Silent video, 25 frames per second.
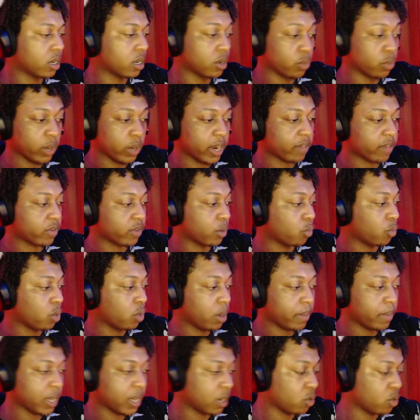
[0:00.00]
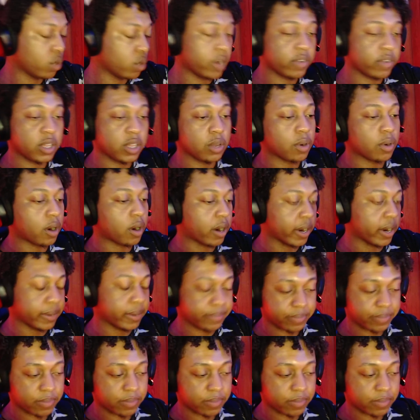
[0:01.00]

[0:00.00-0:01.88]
whatever, a woman, whoever you are,